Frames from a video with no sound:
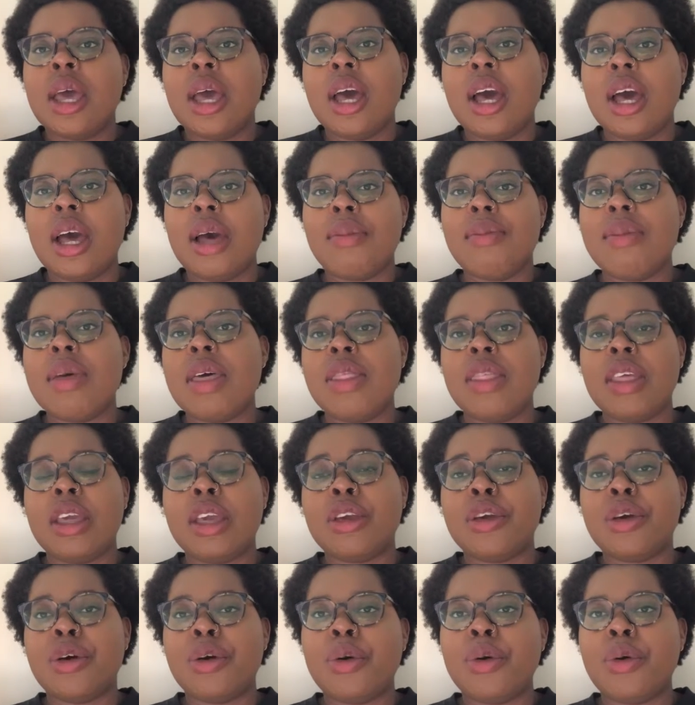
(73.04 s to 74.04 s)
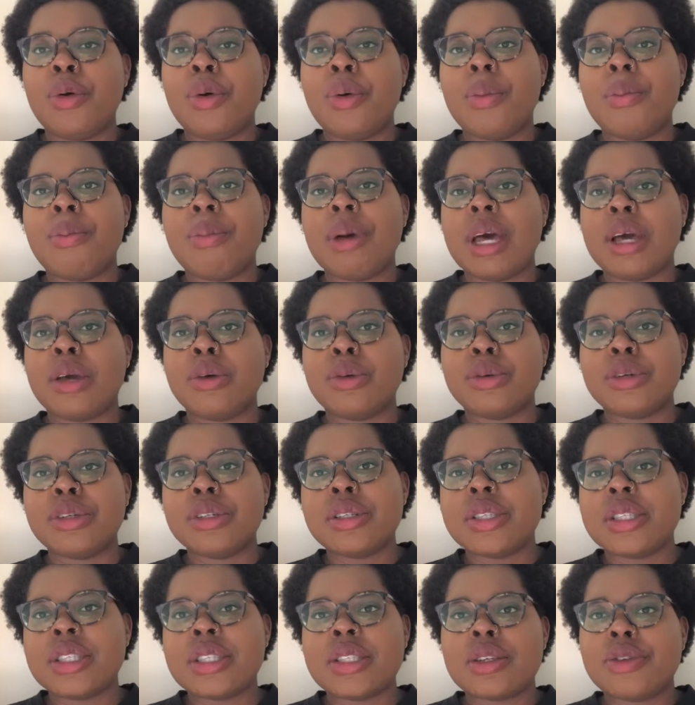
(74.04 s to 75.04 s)
and then go
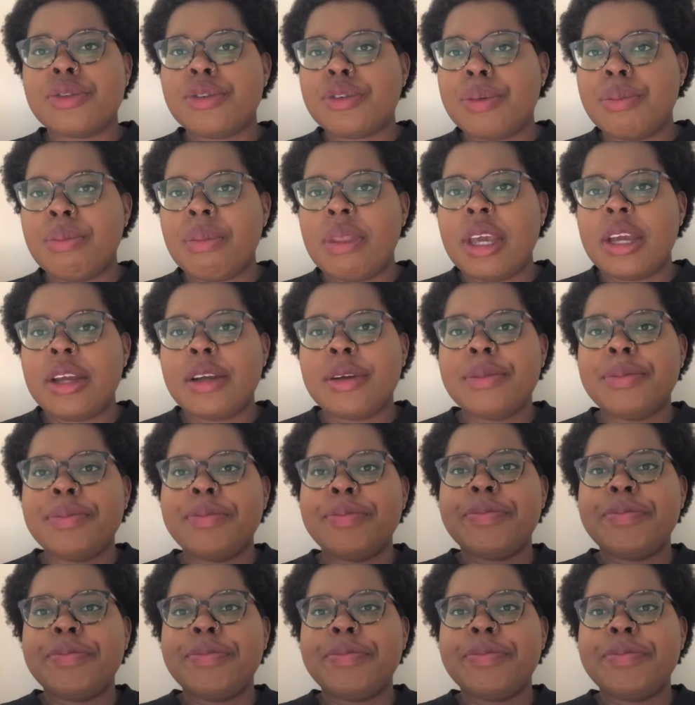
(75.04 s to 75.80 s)
backwards from there.